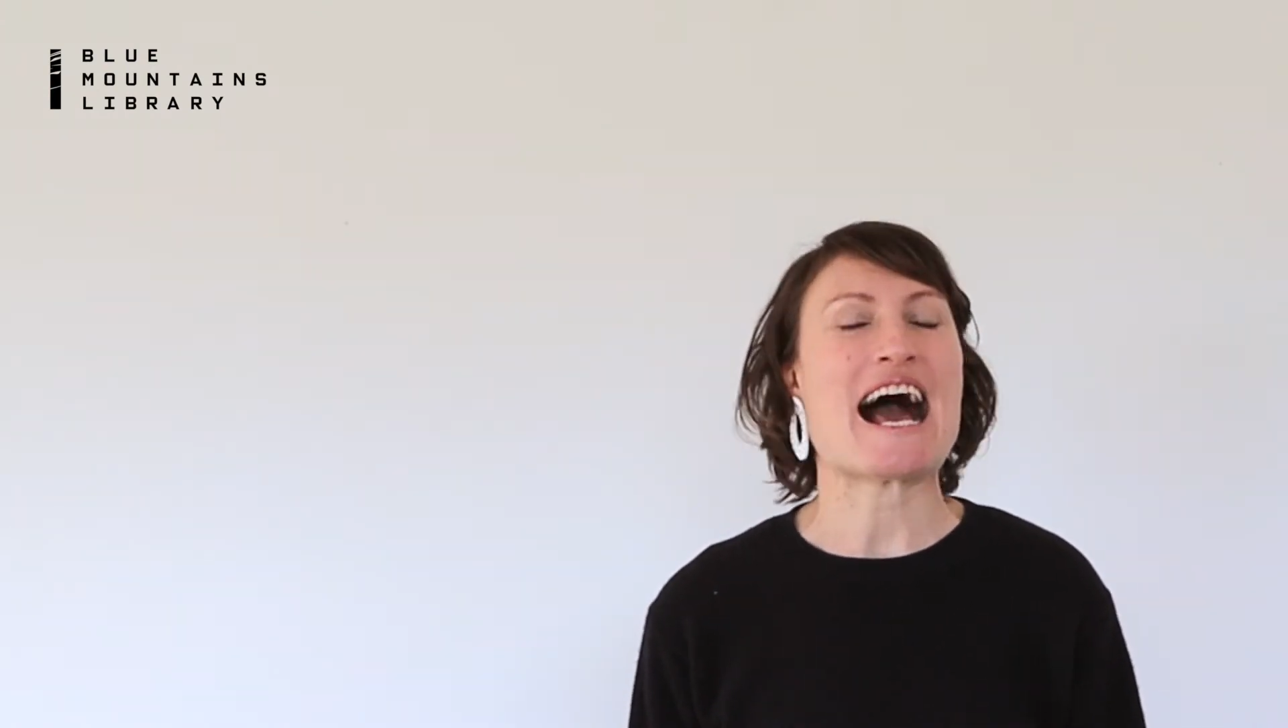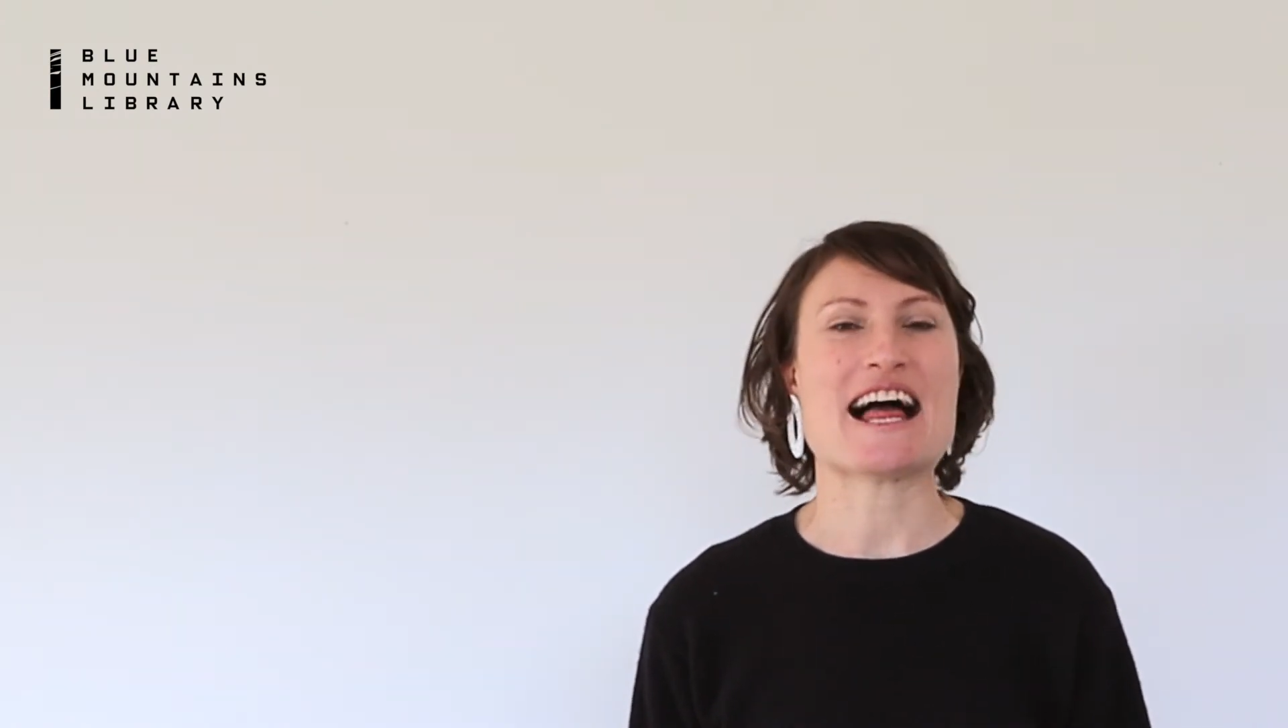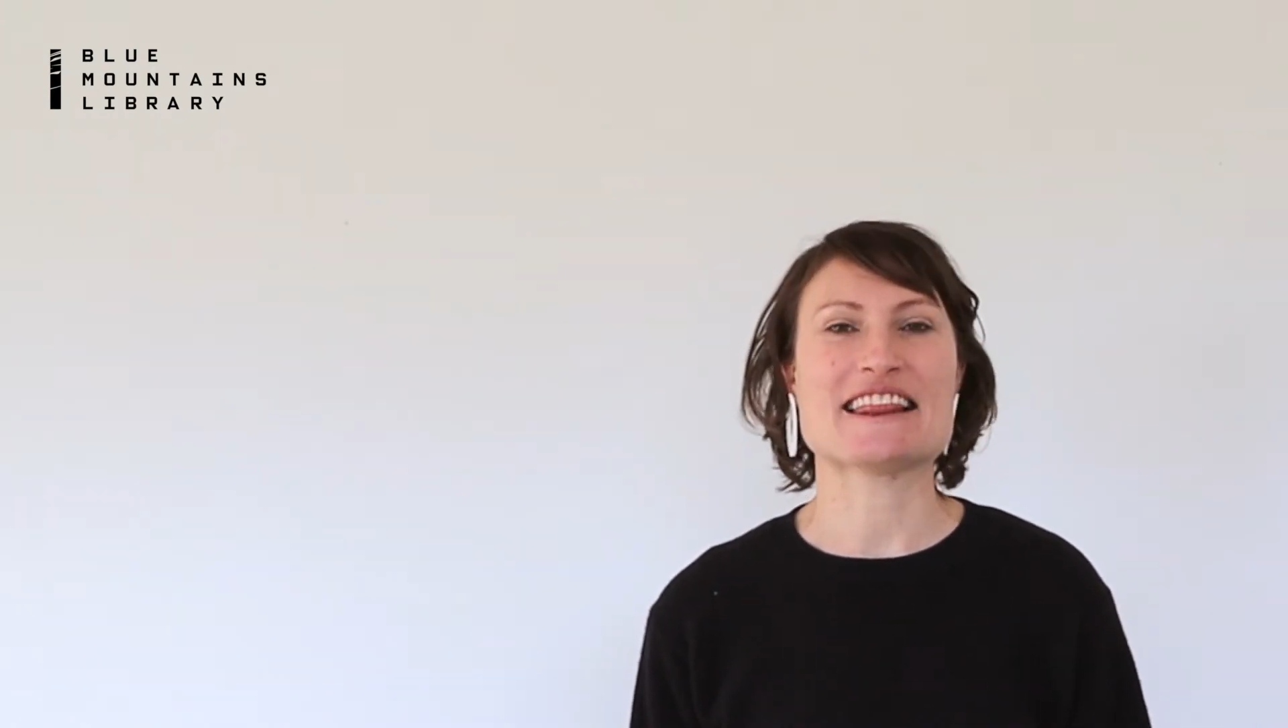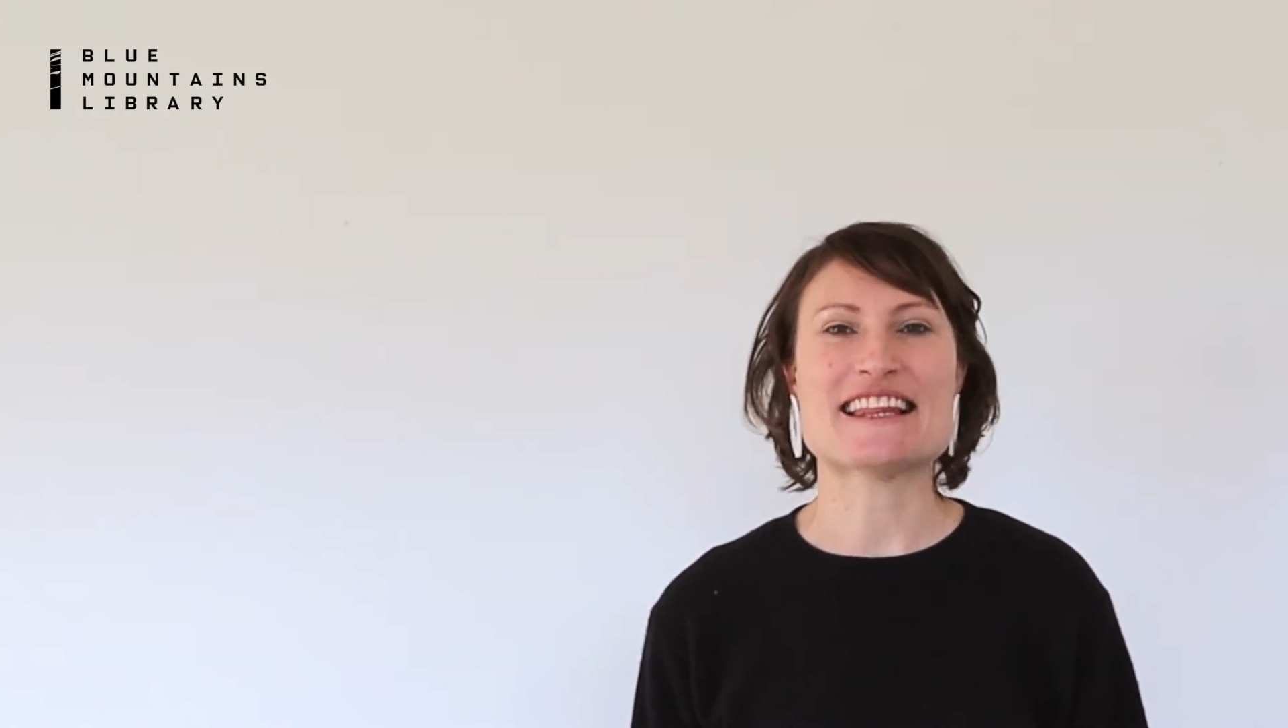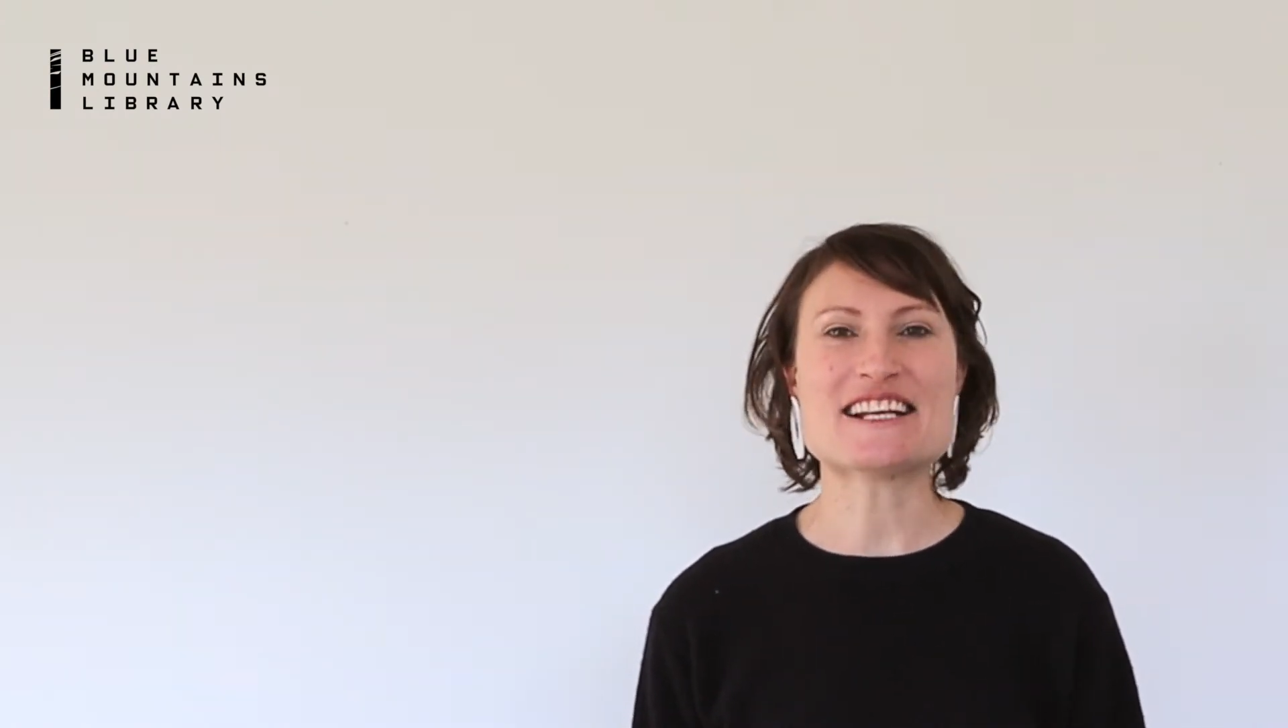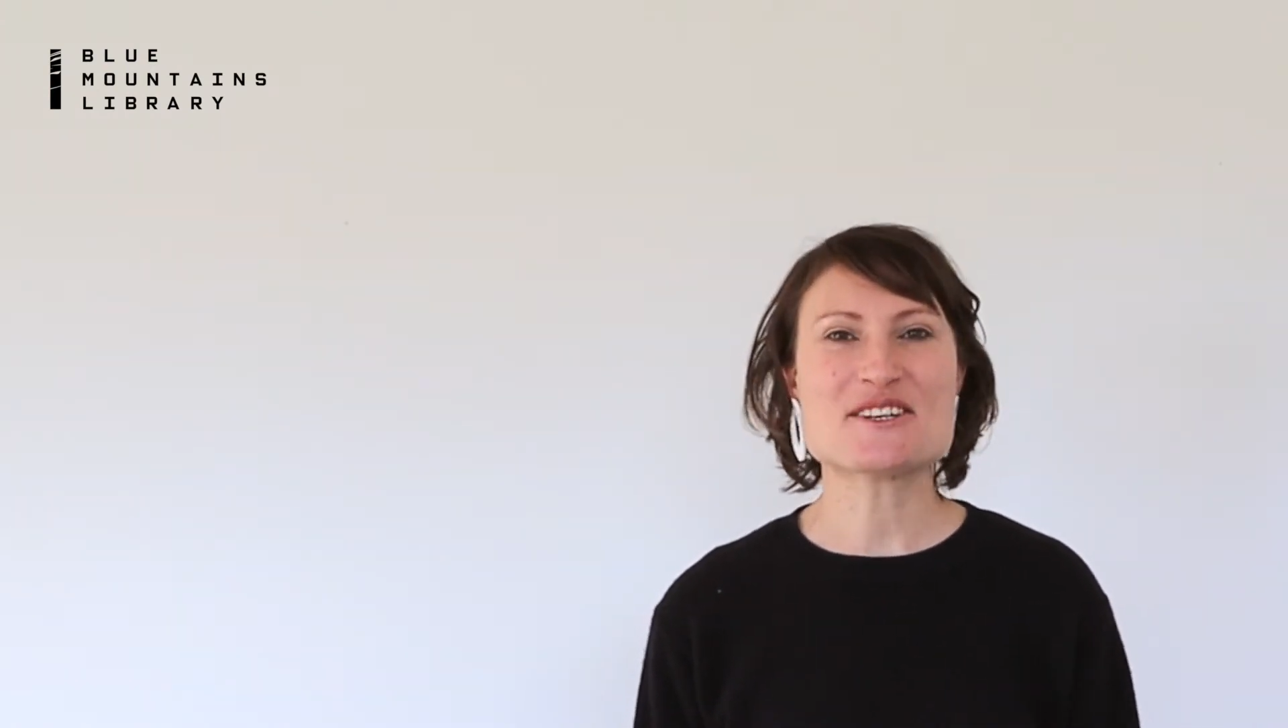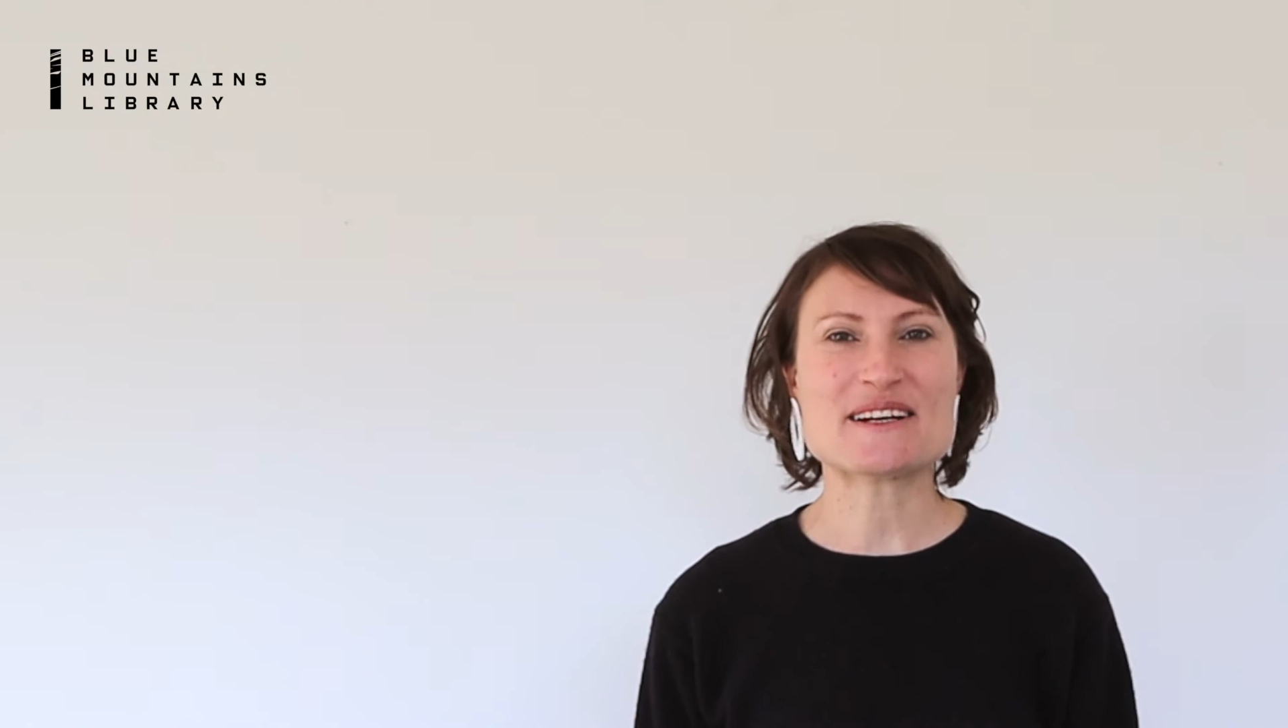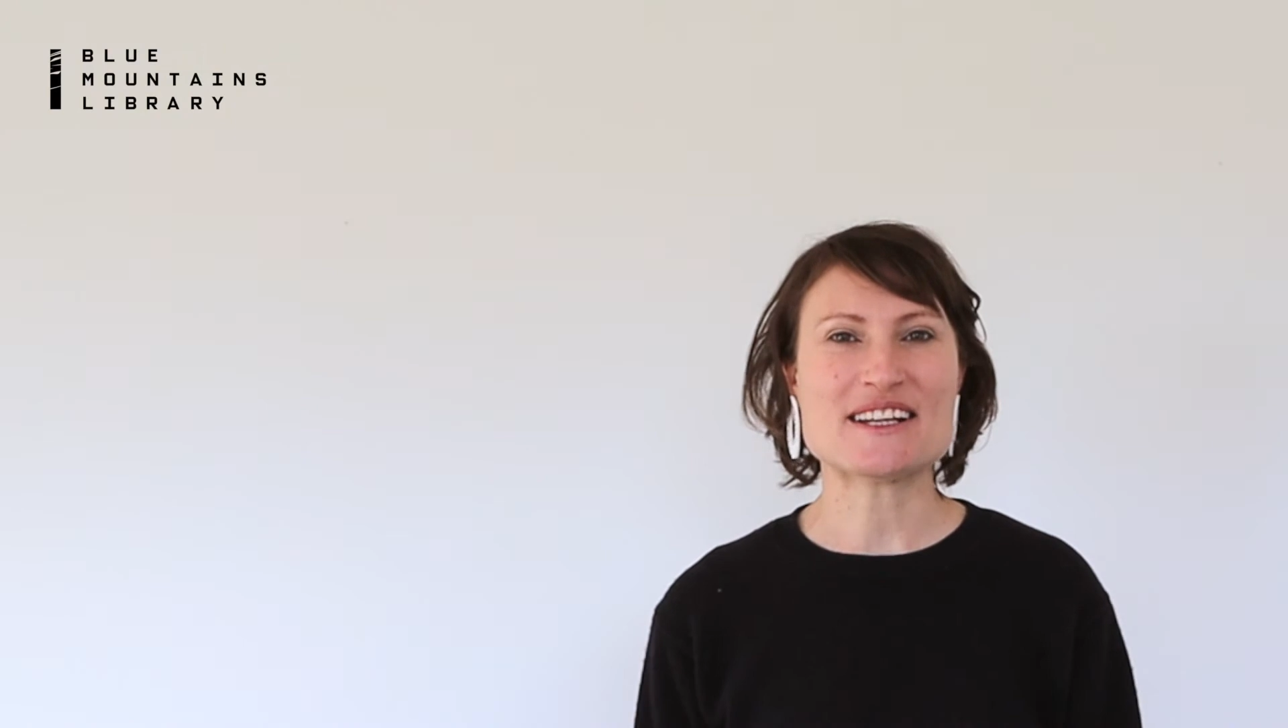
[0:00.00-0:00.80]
electric